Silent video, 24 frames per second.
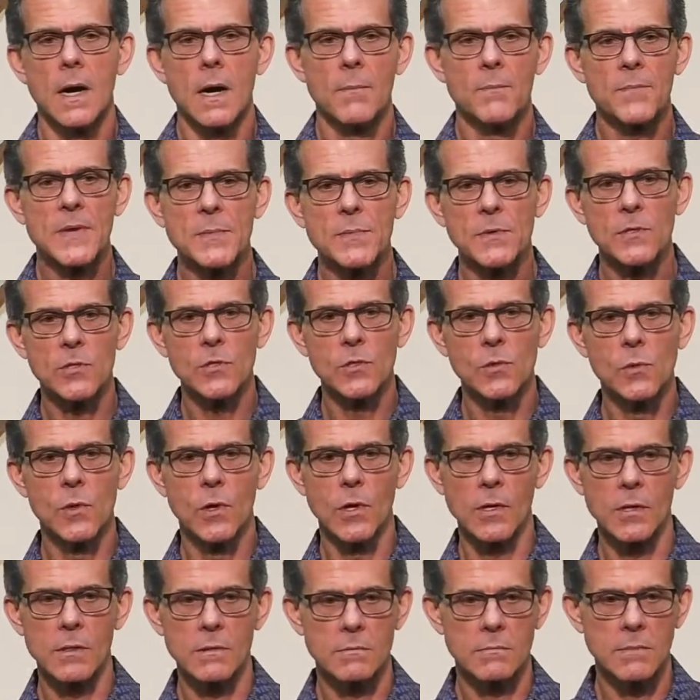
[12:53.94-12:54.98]
People who
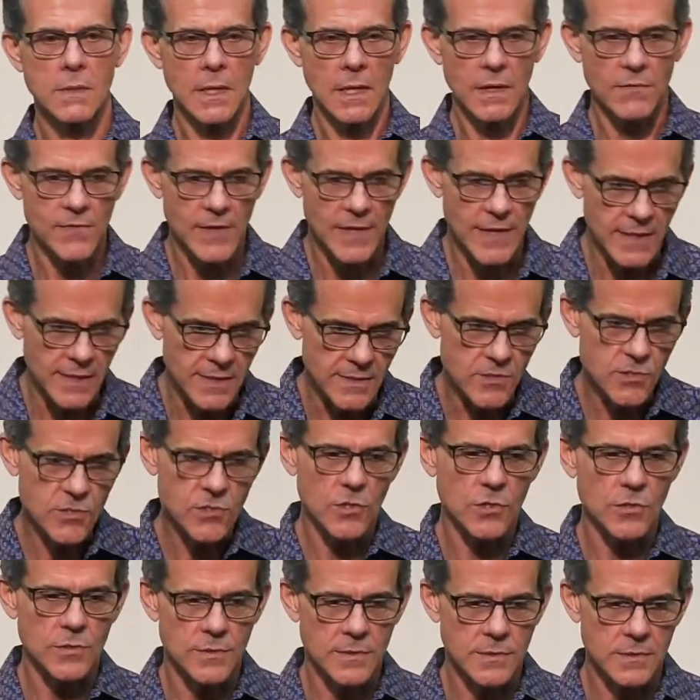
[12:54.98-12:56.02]
were of a
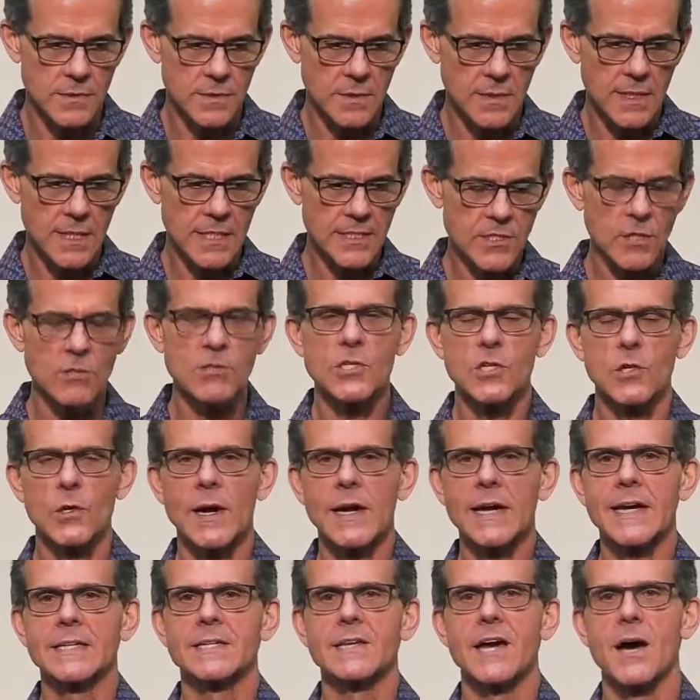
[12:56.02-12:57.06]
certain
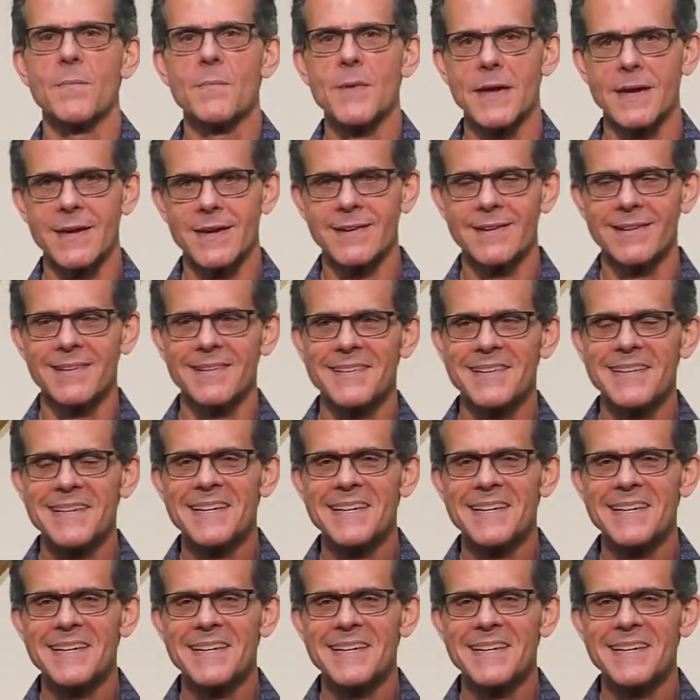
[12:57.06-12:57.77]
socioeconomic